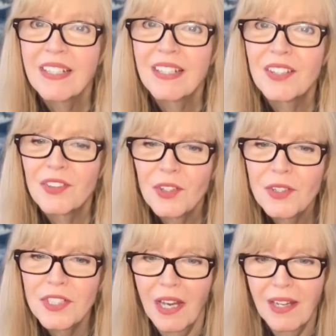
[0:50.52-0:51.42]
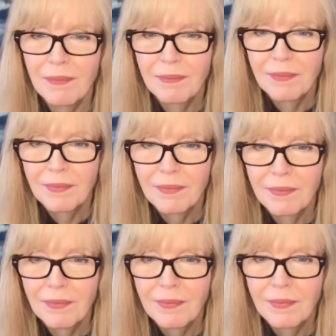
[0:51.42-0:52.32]
The third time,
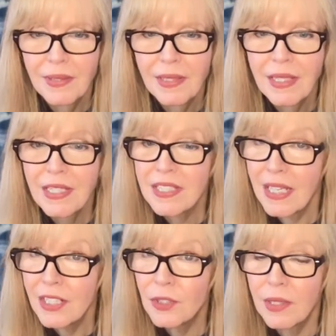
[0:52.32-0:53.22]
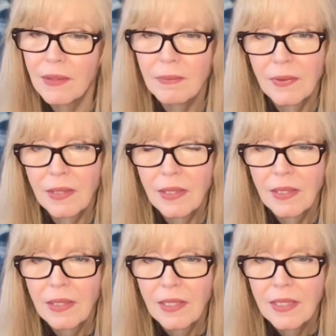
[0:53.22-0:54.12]
he said to him,
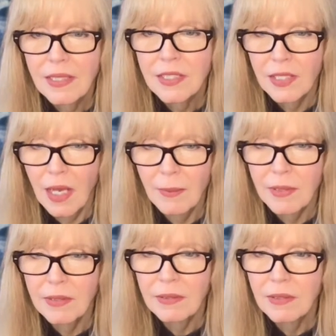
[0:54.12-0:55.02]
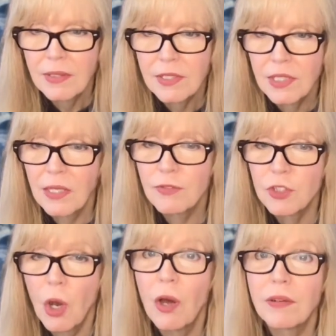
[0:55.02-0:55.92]
"Simon, son of
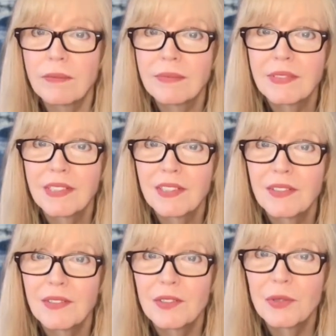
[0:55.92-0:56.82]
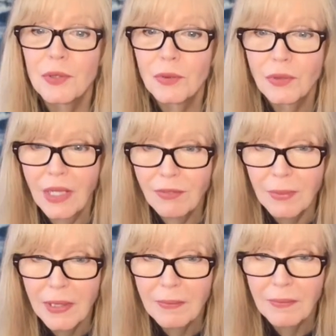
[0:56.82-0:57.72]
John, do you love
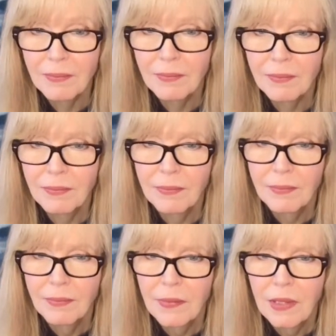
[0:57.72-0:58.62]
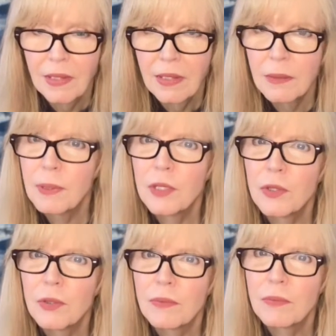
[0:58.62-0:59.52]
me?" And
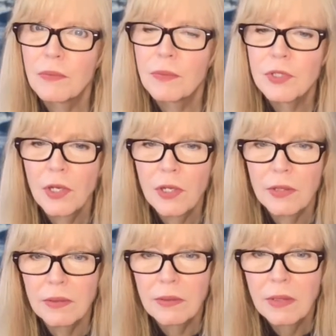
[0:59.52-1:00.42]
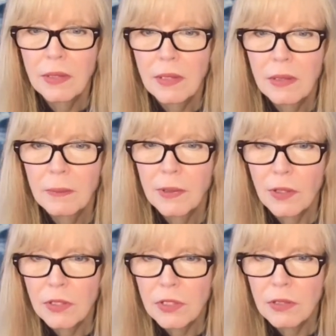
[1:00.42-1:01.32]
Peter was hurt
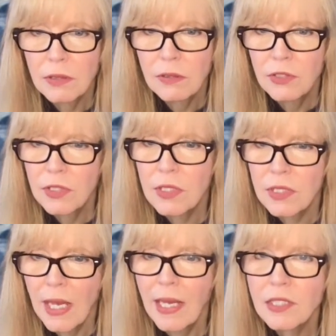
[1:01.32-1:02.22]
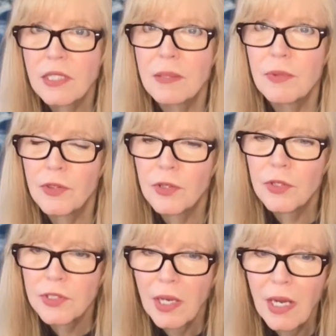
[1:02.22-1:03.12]
because Jesus asked him the third
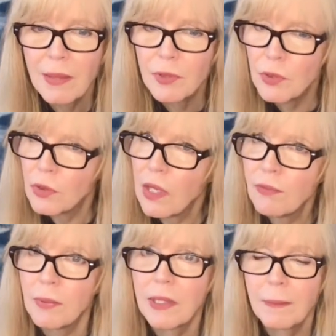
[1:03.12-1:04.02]
time, "Do you love me?"